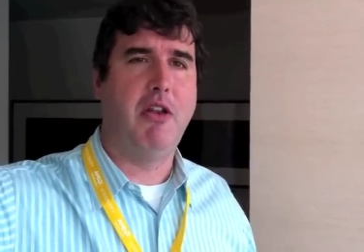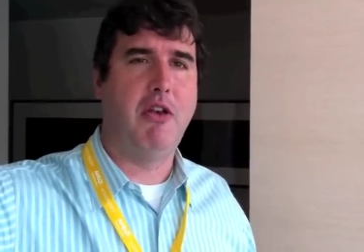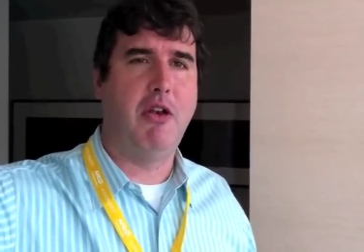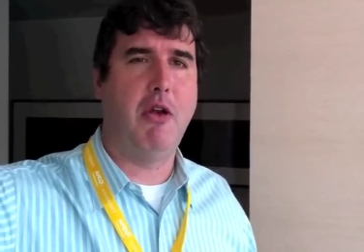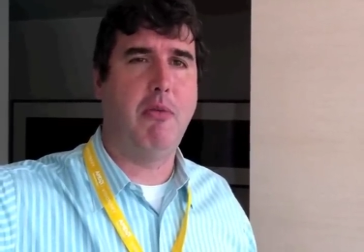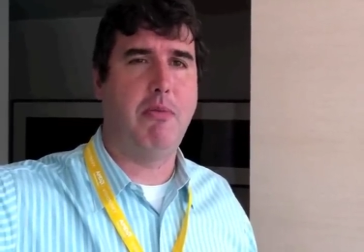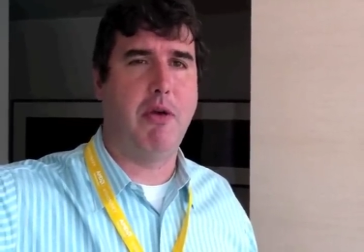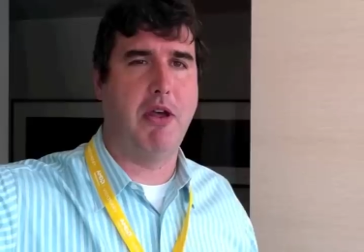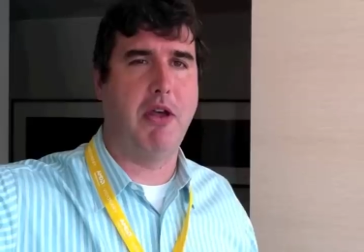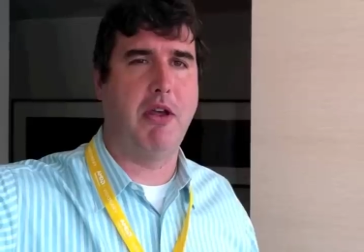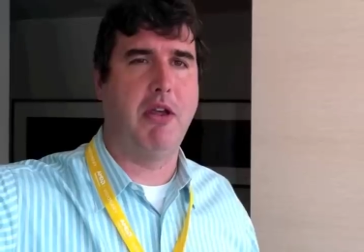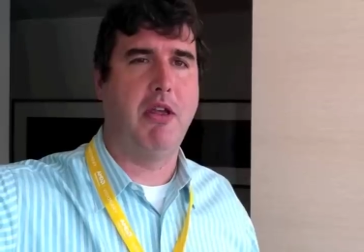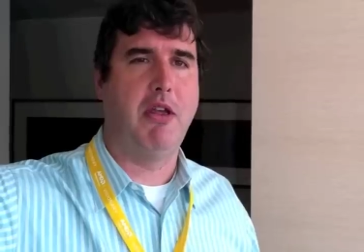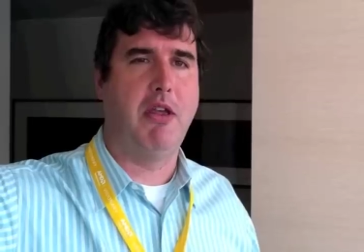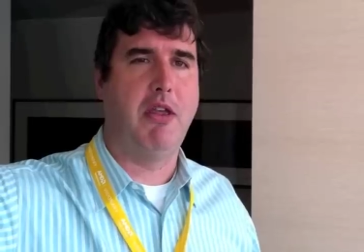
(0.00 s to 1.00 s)

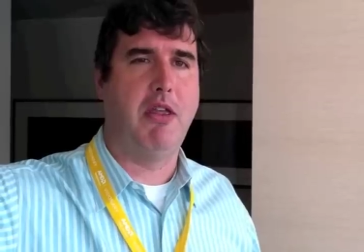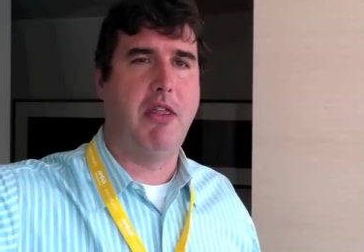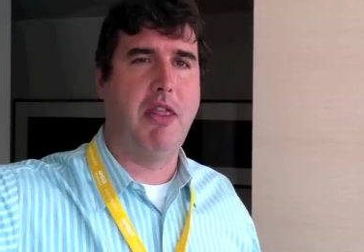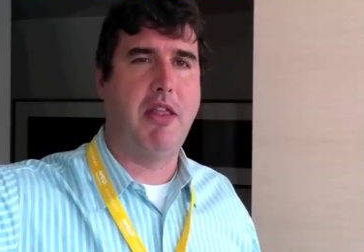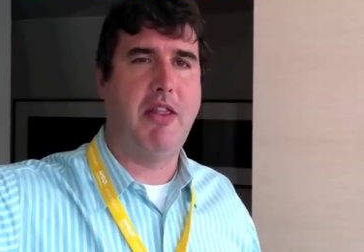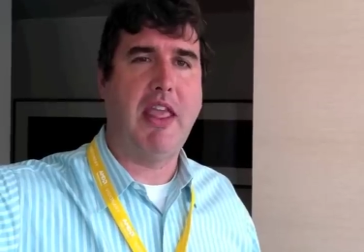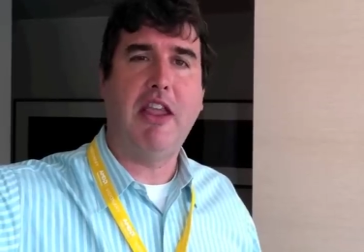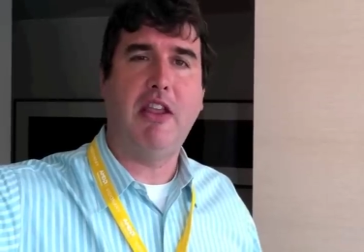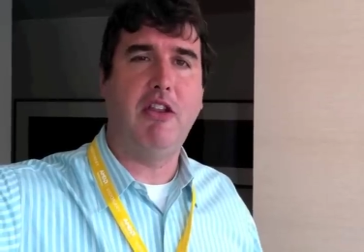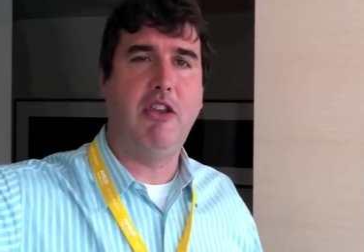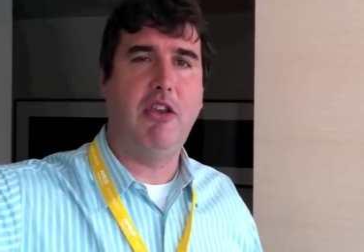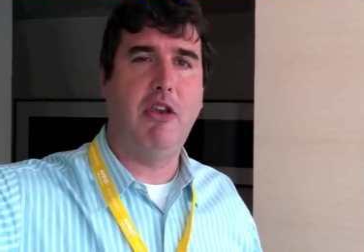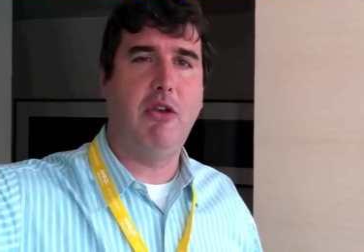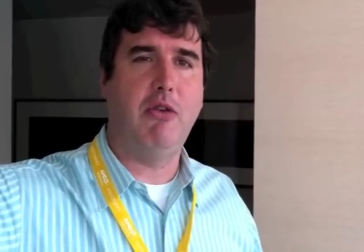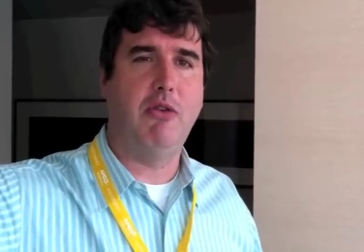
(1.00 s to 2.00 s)
notebook that they
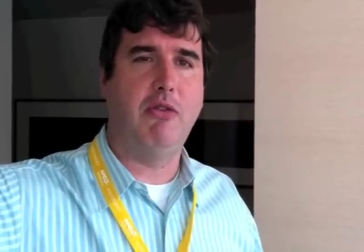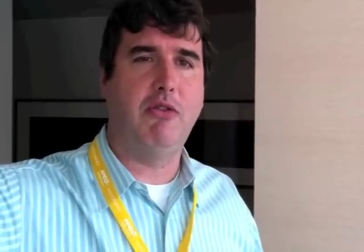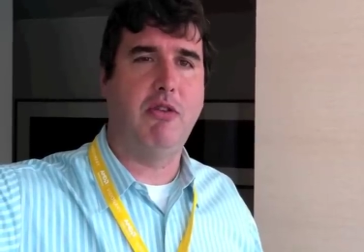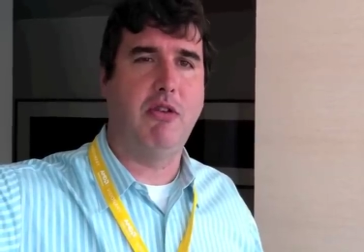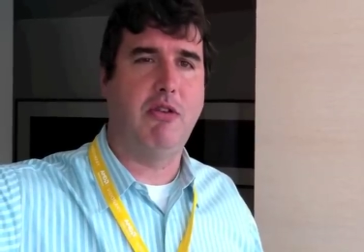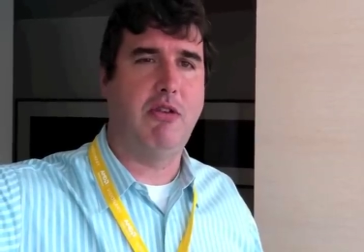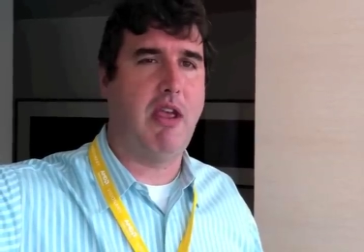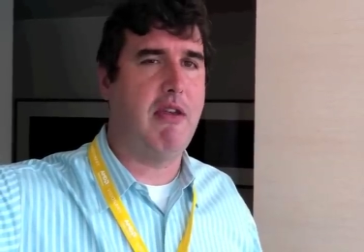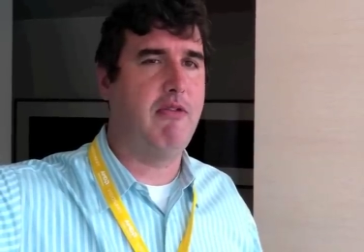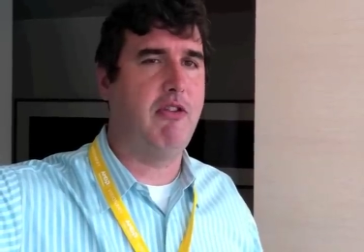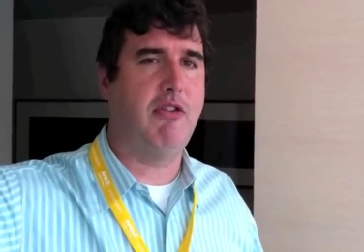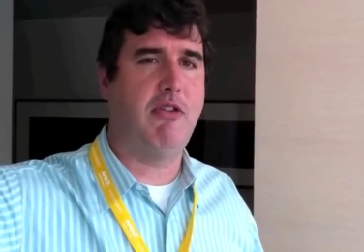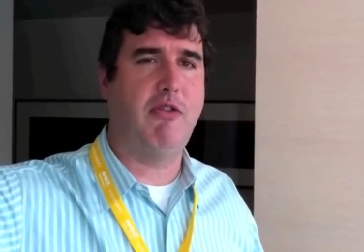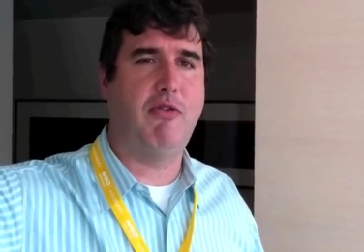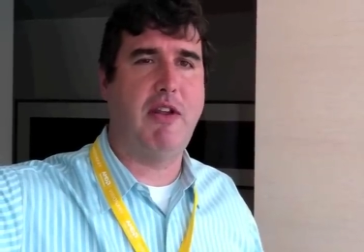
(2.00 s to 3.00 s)
can use to have
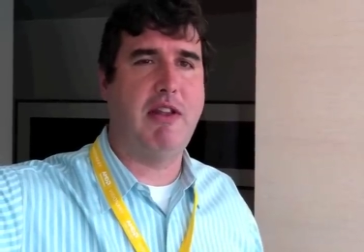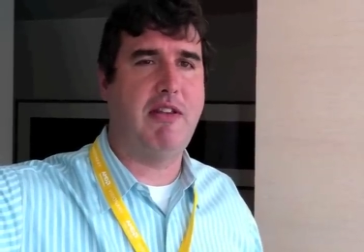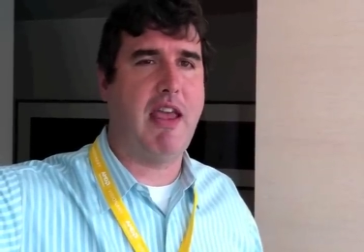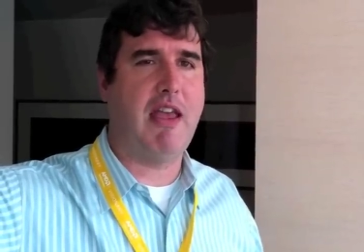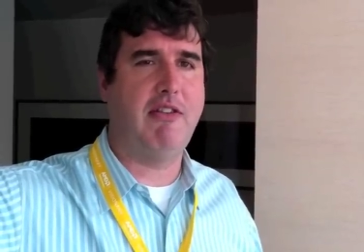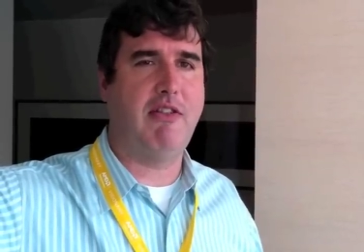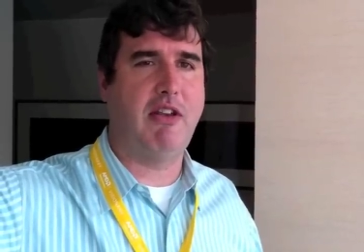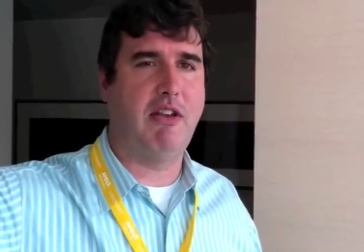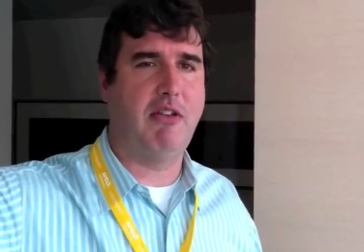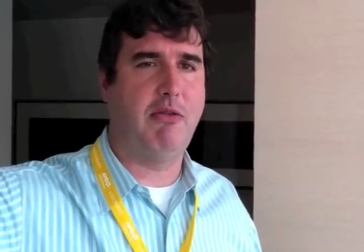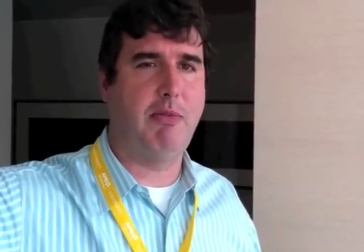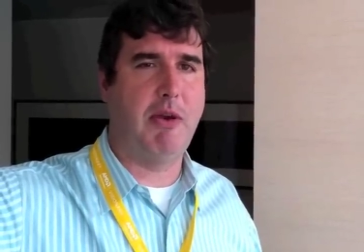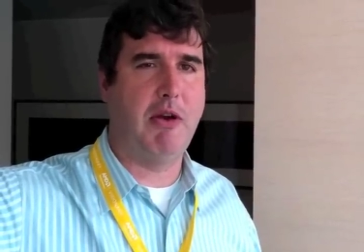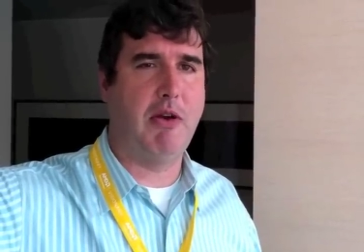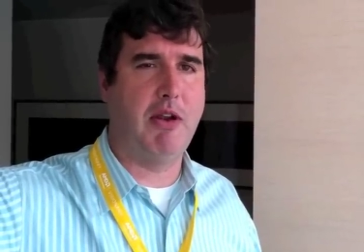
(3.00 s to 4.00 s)
just a fantastic
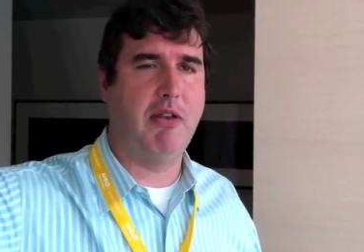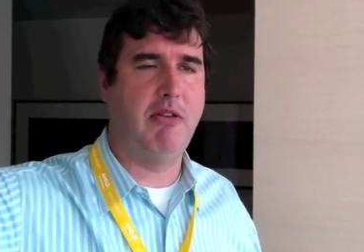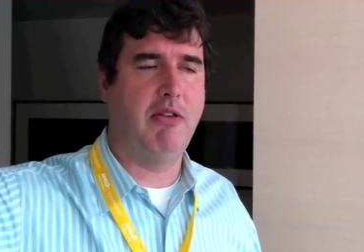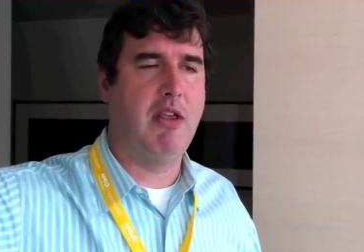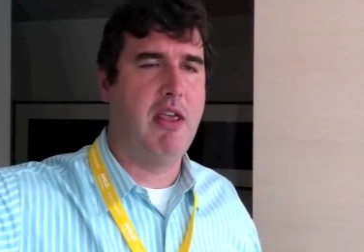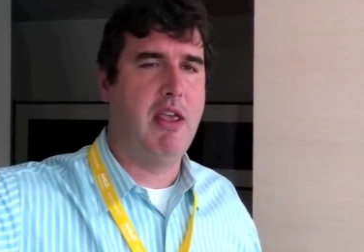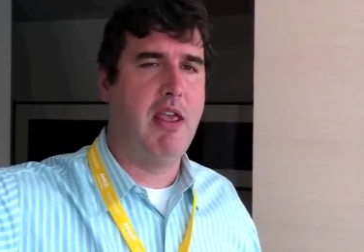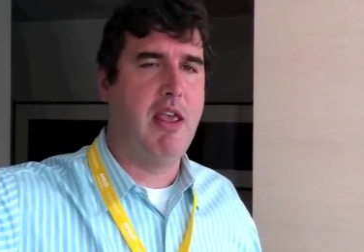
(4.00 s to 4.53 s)
experience.